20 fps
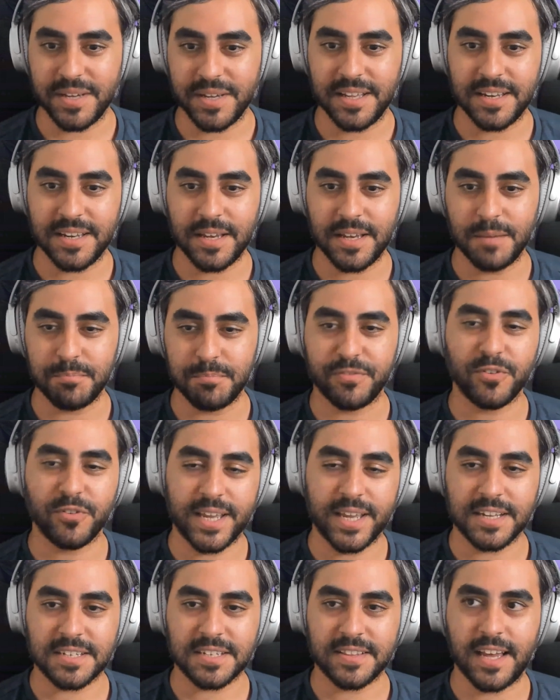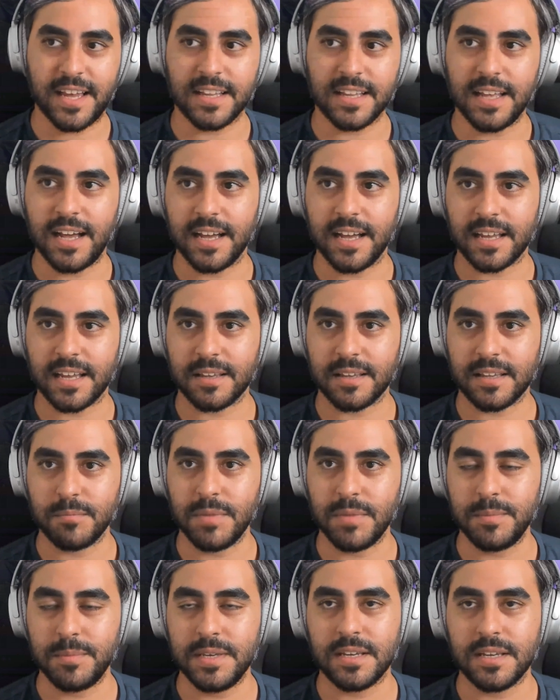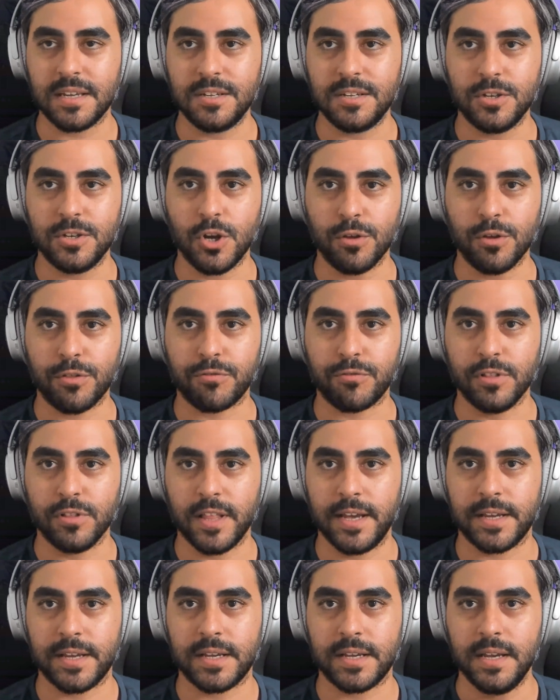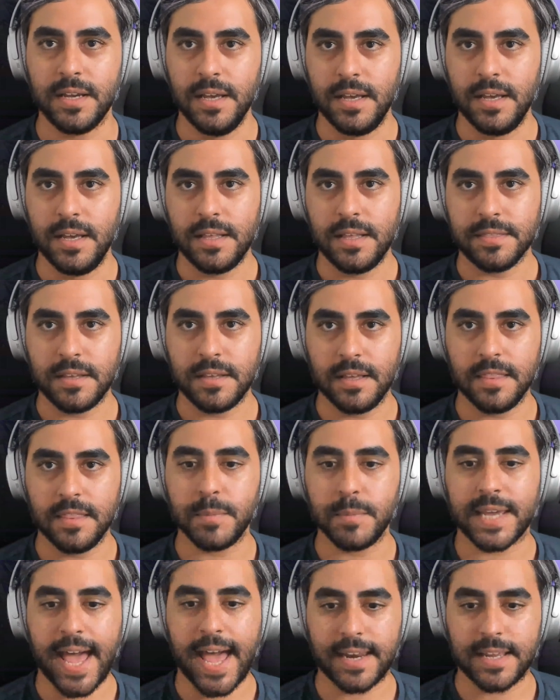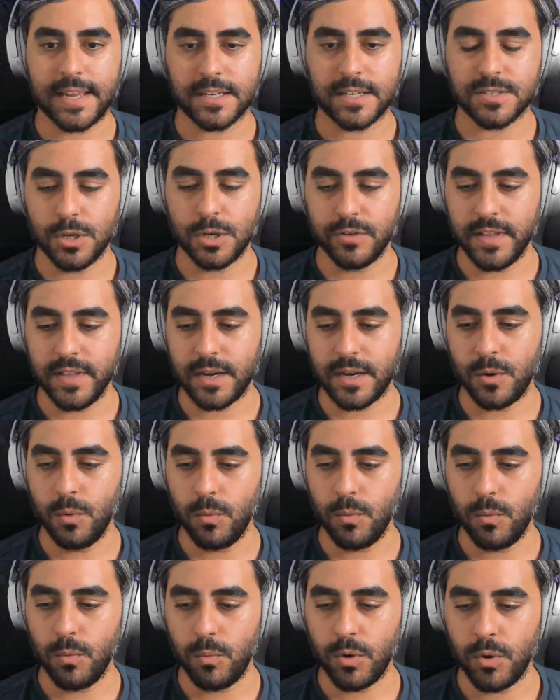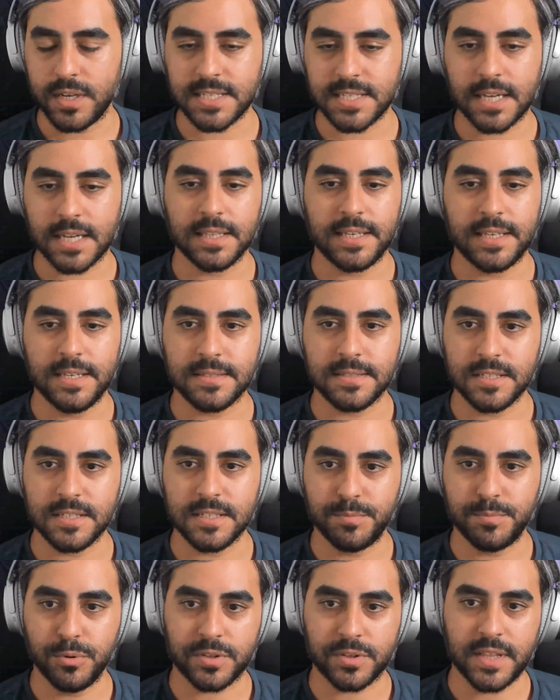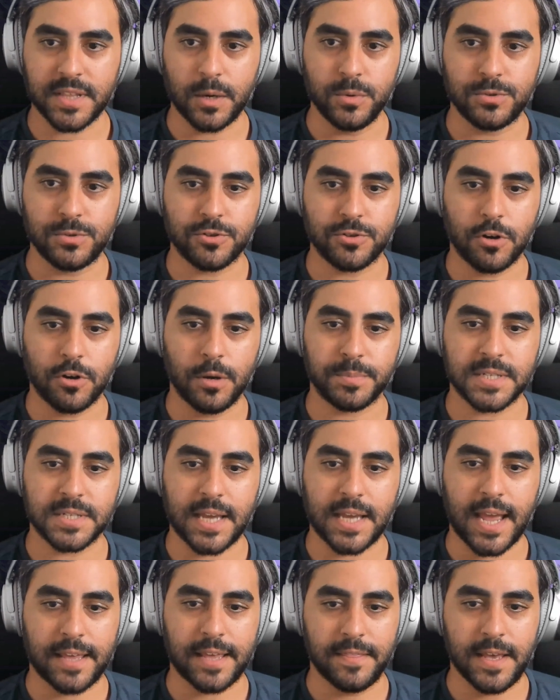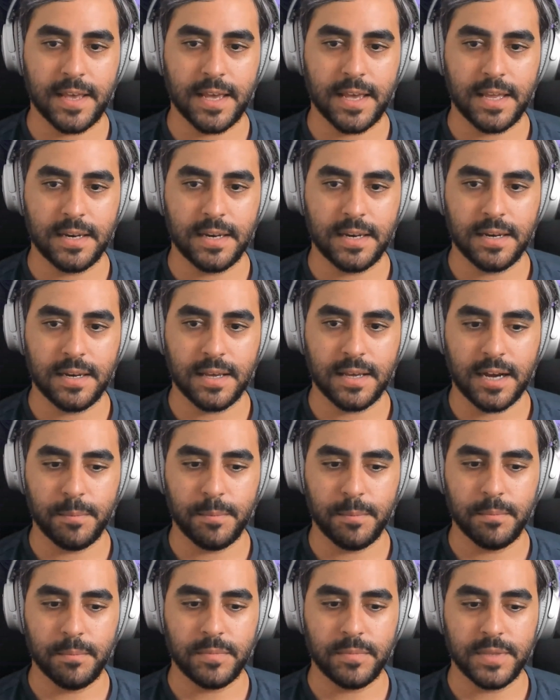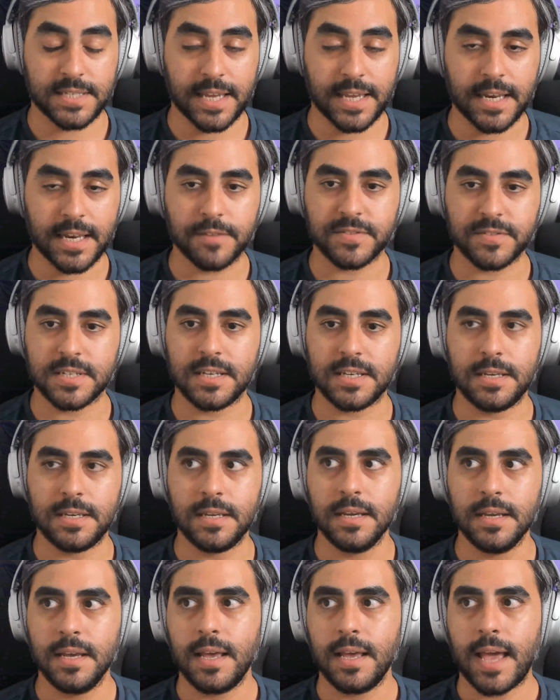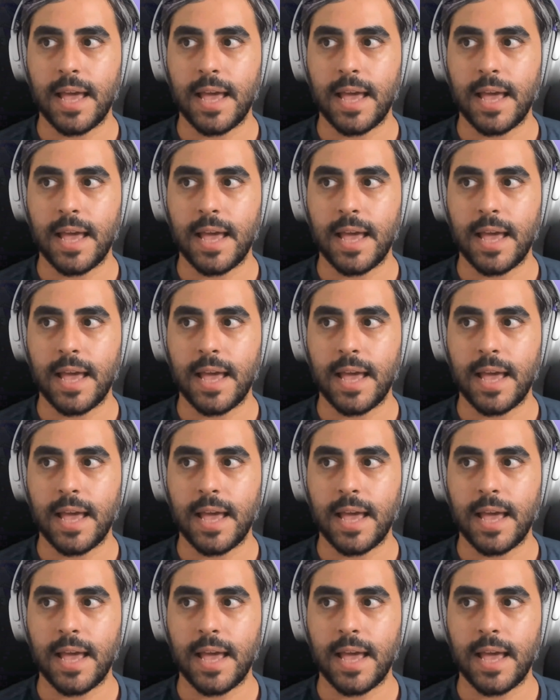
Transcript: But uh, before we get to that, uh, maybe can you go through like the, the mechanics of like what exactly is this book that was dropped and then um, this NFT